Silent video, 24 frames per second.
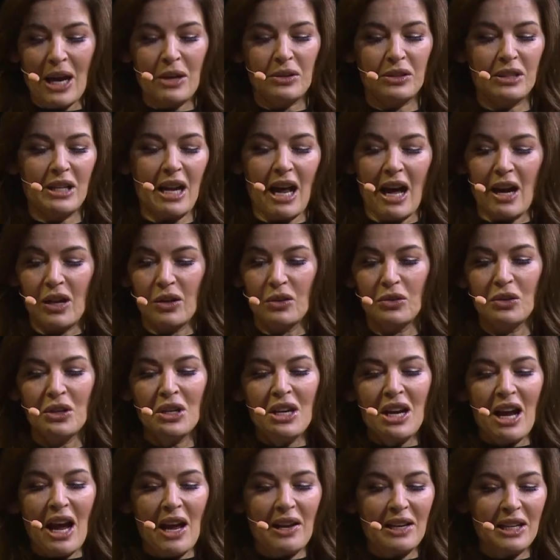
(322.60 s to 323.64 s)
out now,
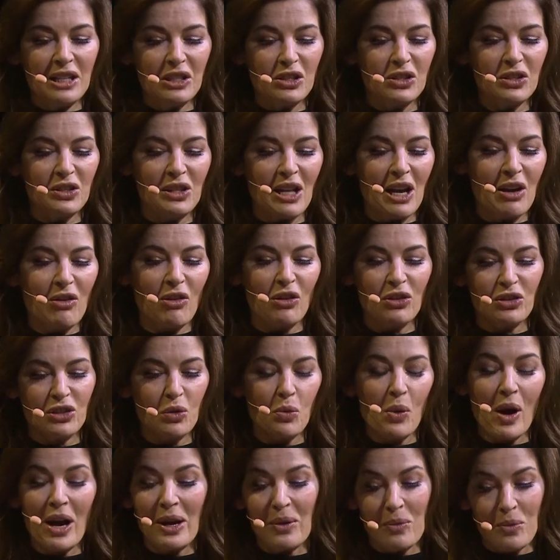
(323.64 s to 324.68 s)
and they're
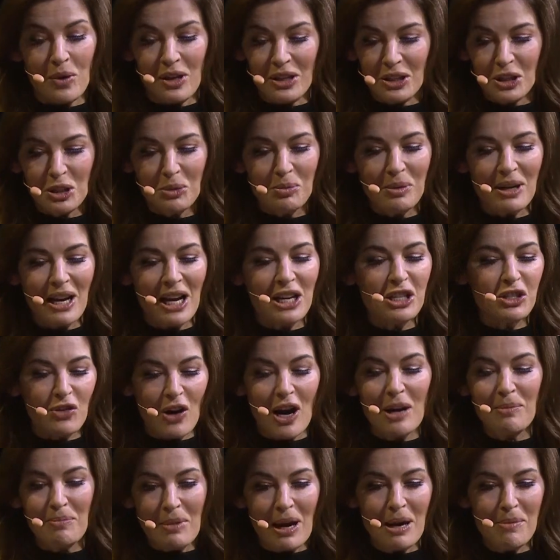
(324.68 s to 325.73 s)
onto white ones, but I
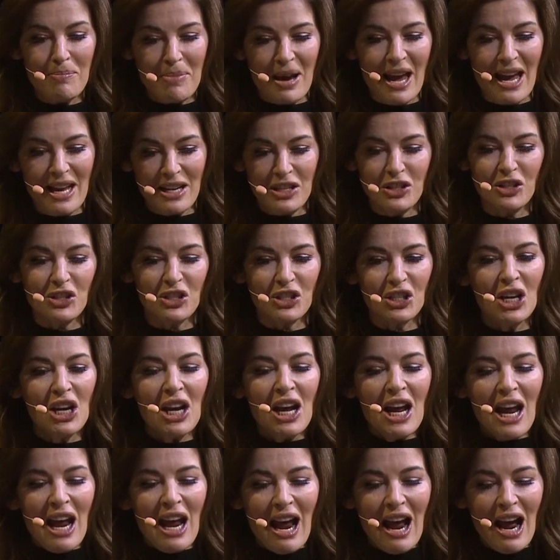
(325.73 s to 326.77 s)
tried my best.
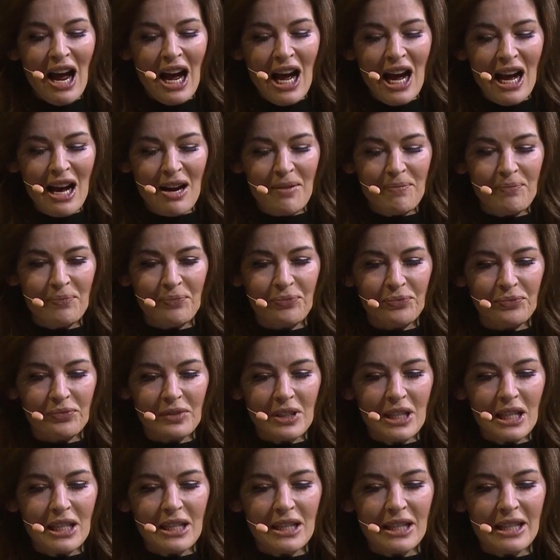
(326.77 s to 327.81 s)

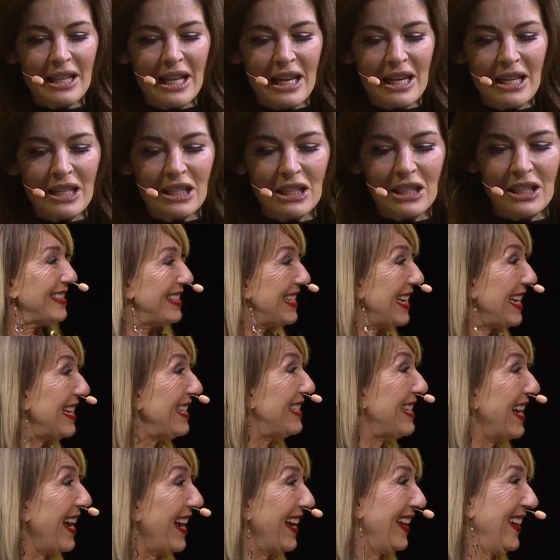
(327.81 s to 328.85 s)
Wow, that is
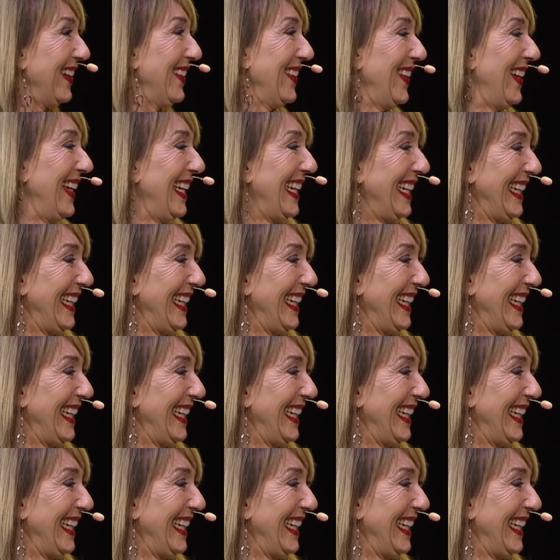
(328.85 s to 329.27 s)
detail.